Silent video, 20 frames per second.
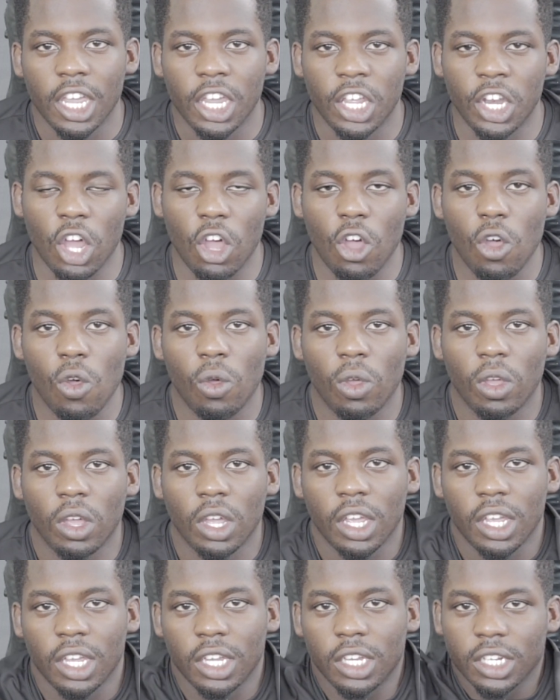You know,
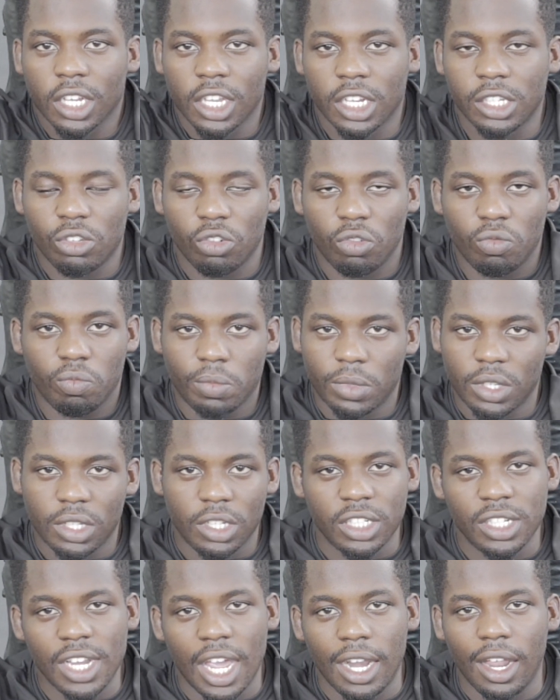because
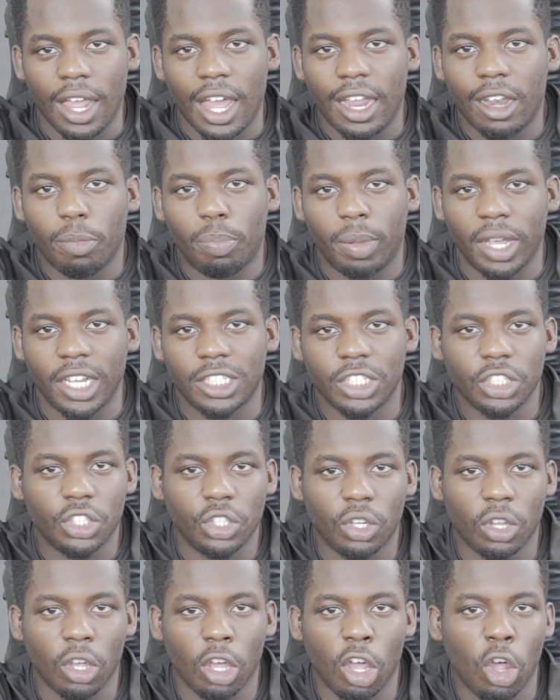there's not a lot of places
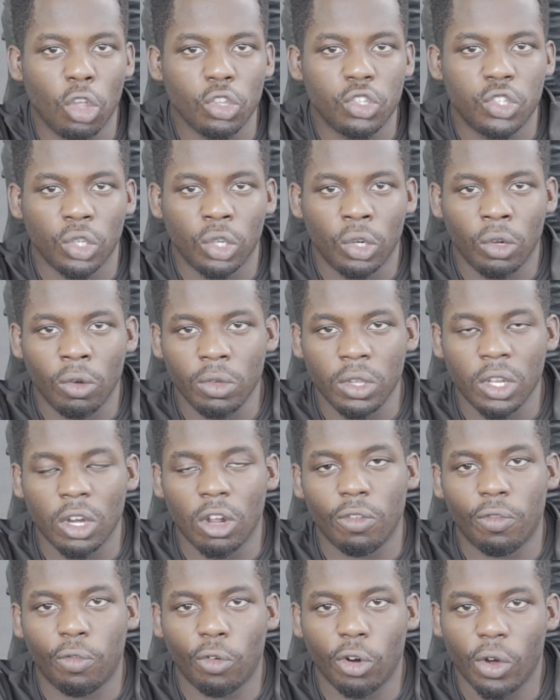you can go to, you
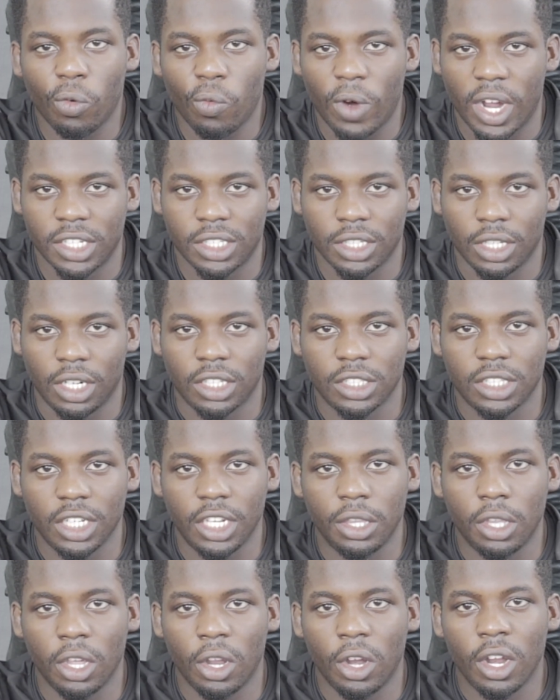know, for wrestling. It's
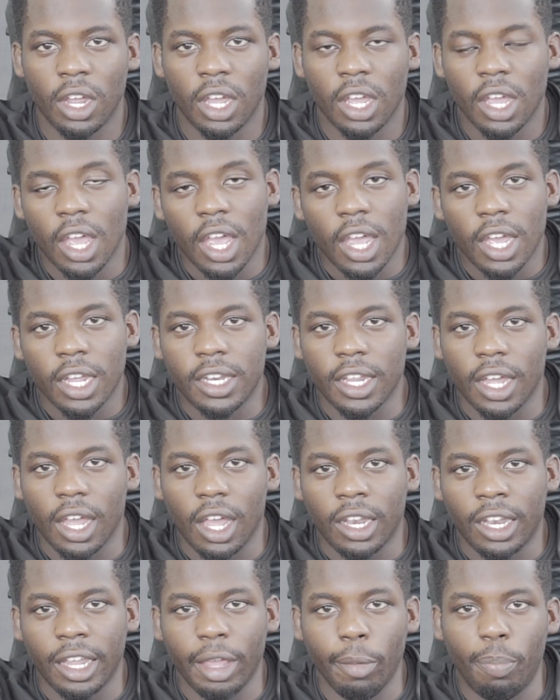either
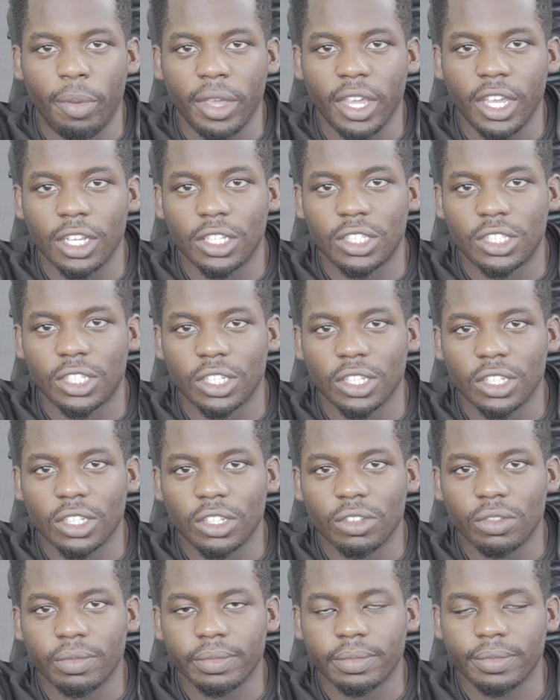the Olympics.
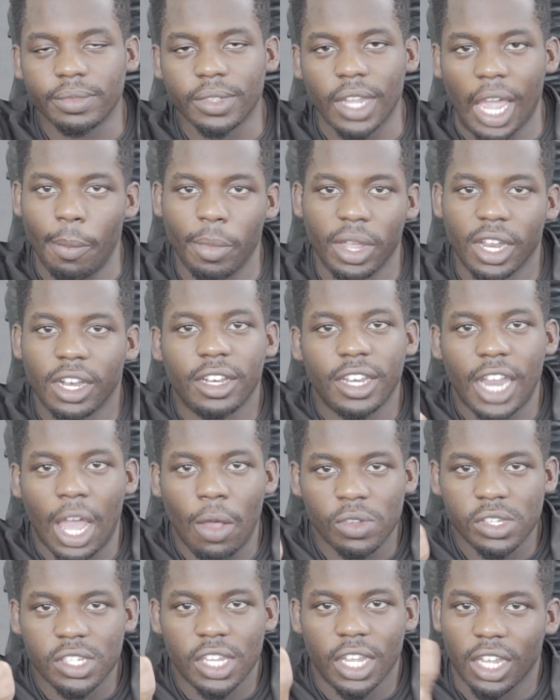I mean,
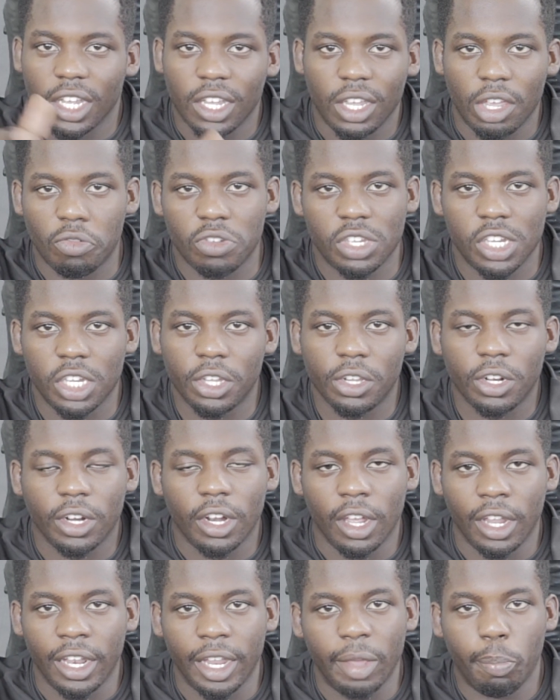that was it. It was either
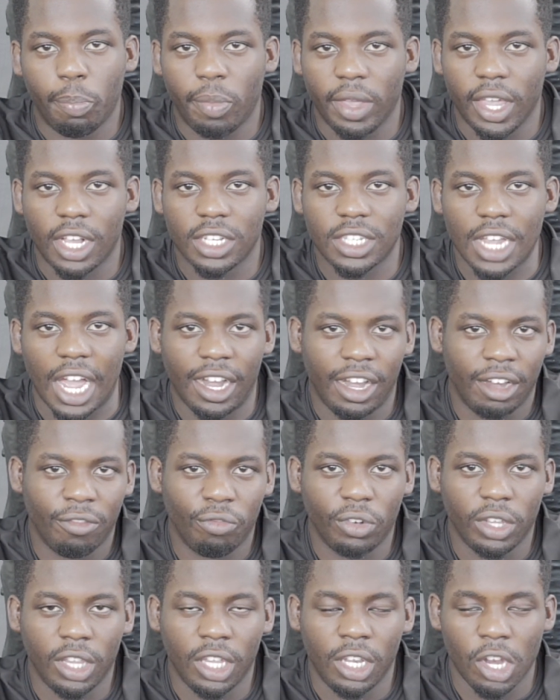the Olympics. I
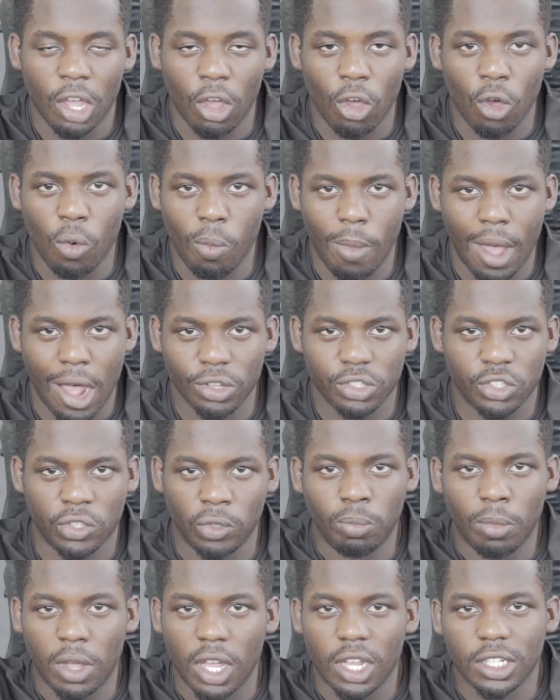didn't really know about
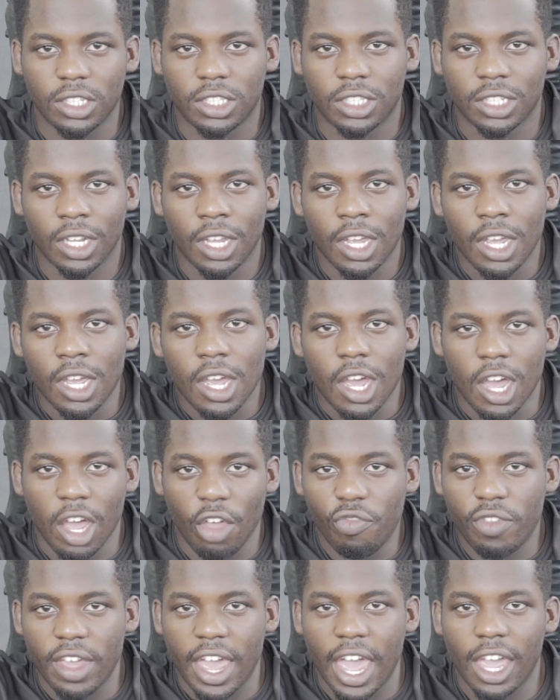too much
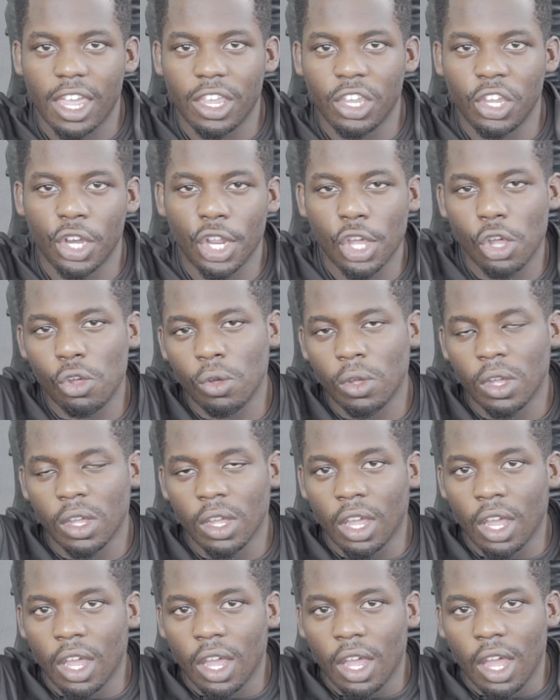of that, you know.
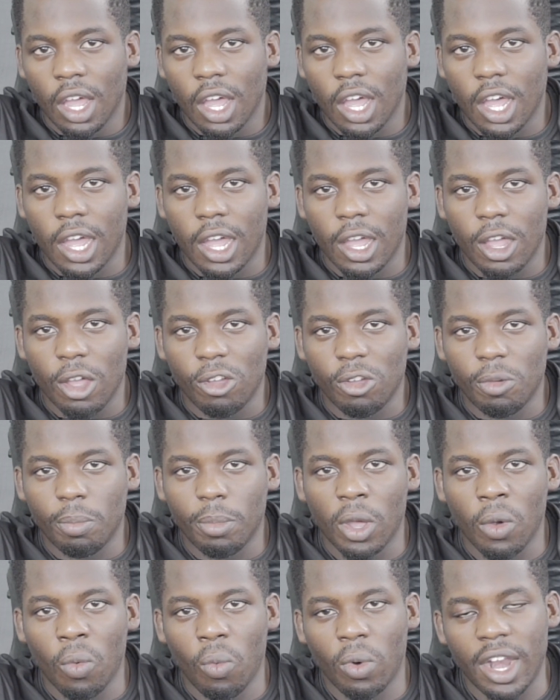
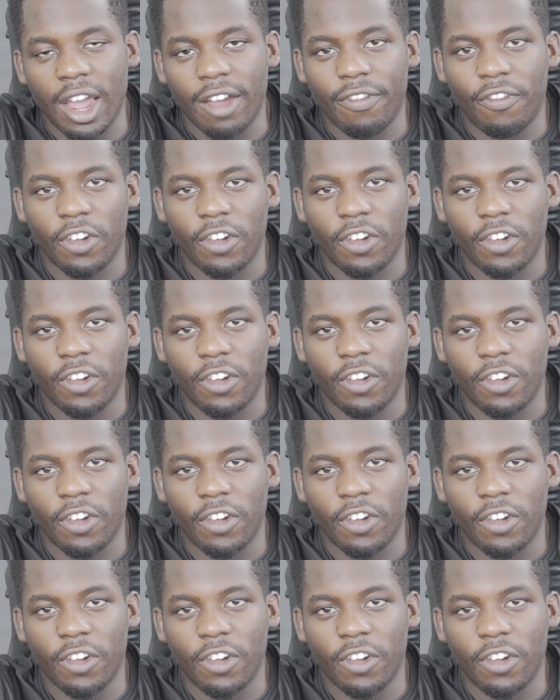But when I